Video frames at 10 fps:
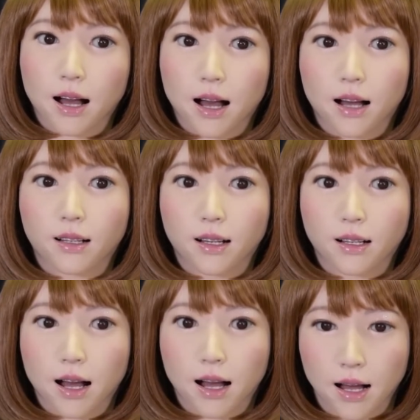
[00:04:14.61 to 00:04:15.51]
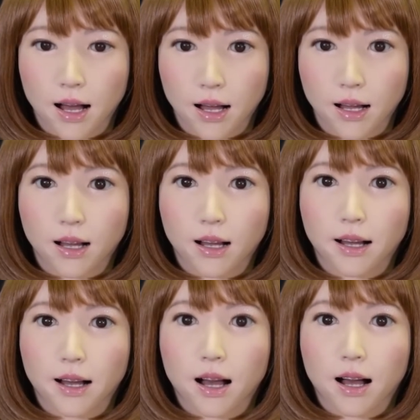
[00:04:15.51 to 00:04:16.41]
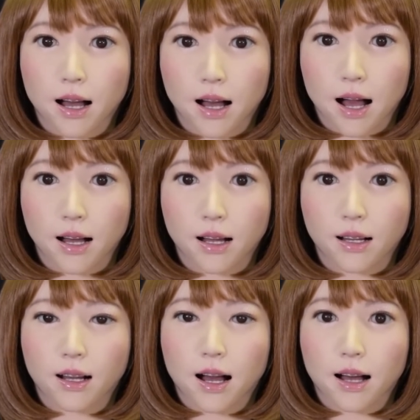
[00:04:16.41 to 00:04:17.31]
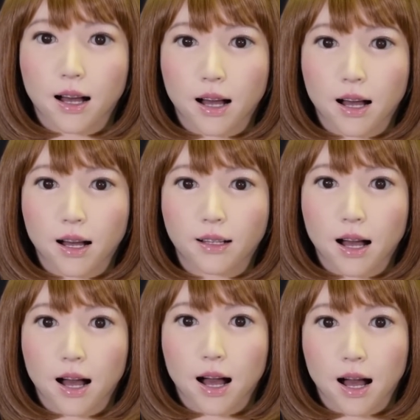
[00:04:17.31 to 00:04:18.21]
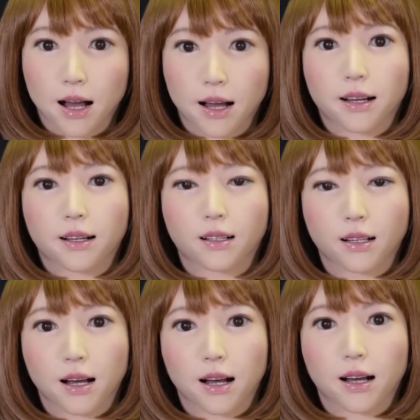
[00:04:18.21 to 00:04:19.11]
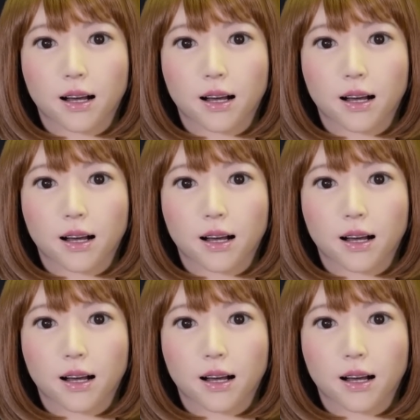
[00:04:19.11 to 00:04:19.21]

I don't think robots will take over the world in the way that many science fiction movies